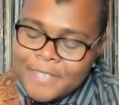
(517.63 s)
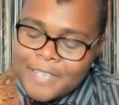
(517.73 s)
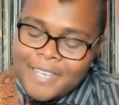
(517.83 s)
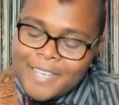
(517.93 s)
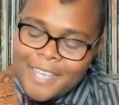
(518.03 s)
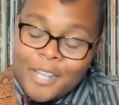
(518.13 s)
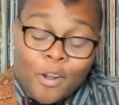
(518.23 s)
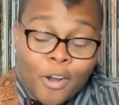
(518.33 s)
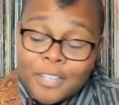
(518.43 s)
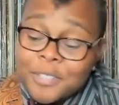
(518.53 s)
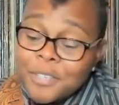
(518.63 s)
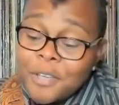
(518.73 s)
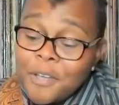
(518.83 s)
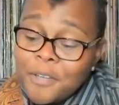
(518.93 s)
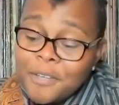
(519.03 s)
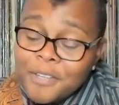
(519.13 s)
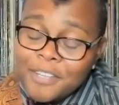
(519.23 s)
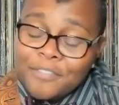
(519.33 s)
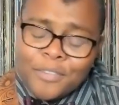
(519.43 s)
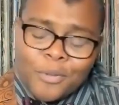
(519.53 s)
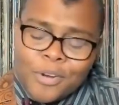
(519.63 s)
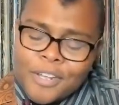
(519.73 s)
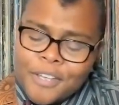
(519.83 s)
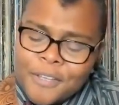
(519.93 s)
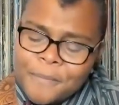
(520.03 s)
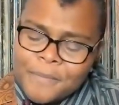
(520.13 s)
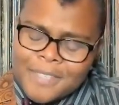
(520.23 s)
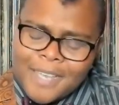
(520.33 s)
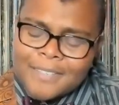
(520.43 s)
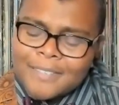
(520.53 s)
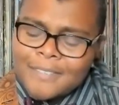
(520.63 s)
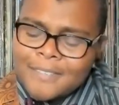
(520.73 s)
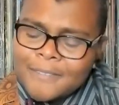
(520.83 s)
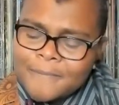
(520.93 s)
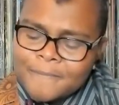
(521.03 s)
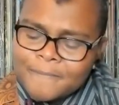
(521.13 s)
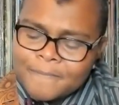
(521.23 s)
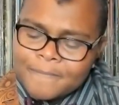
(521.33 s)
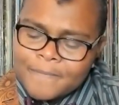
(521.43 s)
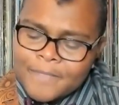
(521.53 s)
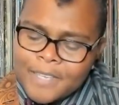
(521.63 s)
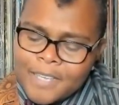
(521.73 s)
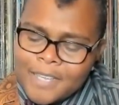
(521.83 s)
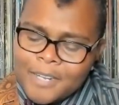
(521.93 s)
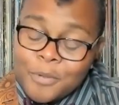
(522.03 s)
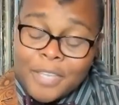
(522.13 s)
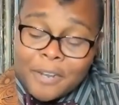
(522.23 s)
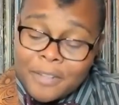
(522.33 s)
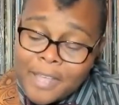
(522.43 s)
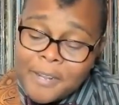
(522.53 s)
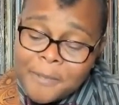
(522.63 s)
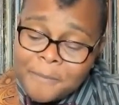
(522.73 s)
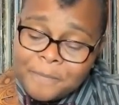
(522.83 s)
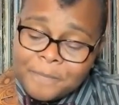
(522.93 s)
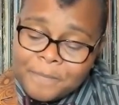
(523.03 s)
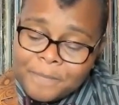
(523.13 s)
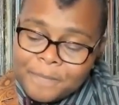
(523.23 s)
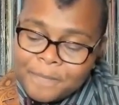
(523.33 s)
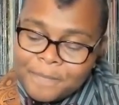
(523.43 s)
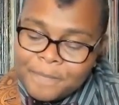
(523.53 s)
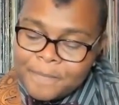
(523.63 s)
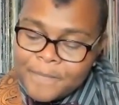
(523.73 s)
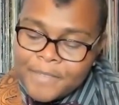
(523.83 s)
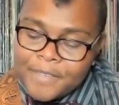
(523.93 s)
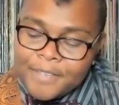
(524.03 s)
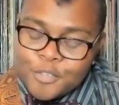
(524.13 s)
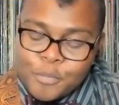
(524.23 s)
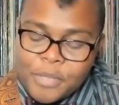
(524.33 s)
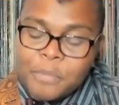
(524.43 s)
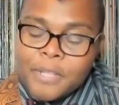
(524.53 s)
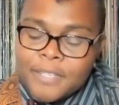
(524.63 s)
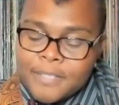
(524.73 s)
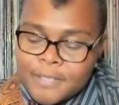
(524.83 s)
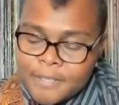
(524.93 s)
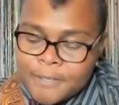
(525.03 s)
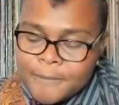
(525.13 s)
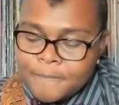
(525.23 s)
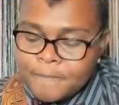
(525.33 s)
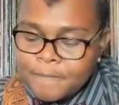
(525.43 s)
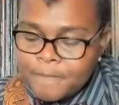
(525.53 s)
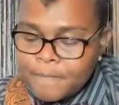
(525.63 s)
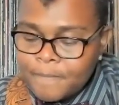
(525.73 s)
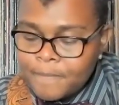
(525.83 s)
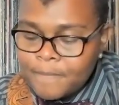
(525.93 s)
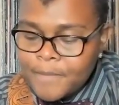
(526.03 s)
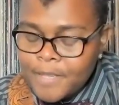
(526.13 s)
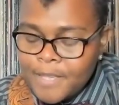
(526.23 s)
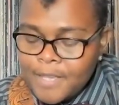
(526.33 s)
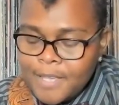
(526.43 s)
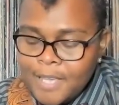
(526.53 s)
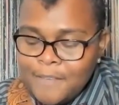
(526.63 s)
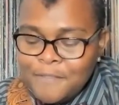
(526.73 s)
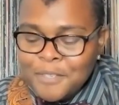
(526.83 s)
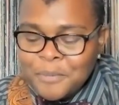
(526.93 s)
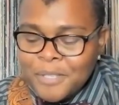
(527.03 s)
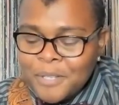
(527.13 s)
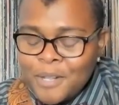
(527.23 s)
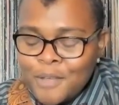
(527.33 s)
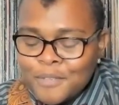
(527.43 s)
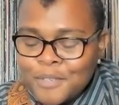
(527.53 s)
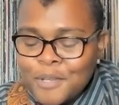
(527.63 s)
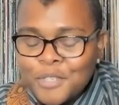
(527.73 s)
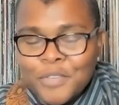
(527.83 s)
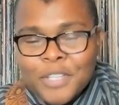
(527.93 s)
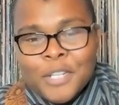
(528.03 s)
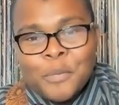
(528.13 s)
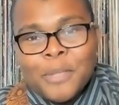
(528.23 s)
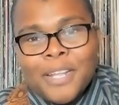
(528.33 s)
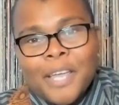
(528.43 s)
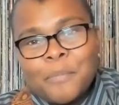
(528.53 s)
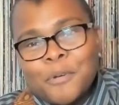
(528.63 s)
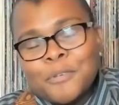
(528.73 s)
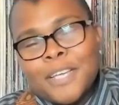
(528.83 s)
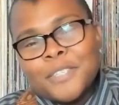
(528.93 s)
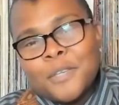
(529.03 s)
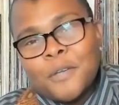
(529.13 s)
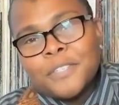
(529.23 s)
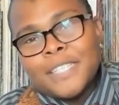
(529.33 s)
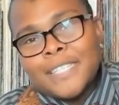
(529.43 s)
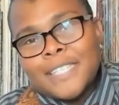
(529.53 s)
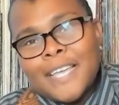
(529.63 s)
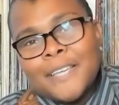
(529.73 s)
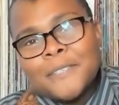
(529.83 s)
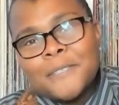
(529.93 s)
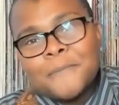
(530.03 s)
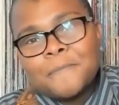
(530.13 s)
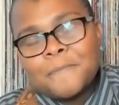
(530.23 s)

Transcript: and Arkansas and Florida and Texas, North Carolina, so many places. Even the sweet little love songs feel a little bit like protest songs these days.